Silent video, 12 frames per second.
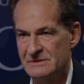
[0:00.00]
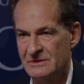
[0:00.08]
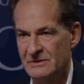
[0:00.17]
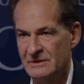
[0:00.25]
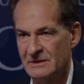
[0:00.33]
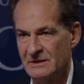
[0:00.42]
You
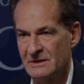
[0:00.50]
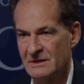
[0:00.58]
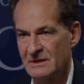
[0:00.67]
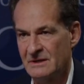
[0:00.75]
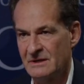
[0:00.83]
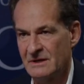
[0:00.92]
know, the
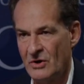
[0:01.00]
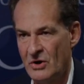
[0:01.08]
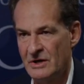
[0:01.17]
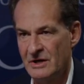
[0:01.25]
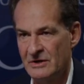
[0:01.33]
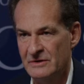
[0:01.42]

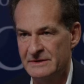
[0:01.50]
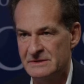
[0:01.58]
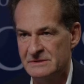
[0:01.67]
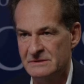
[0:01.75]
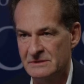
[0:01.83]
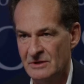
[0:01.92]
Congo
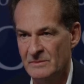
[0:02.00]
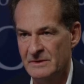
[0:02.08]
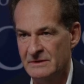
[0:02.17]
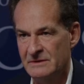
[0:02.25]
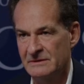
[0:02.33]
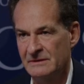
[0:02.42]
is the
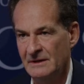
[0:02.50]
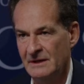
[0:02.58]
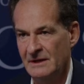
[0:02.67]
dominant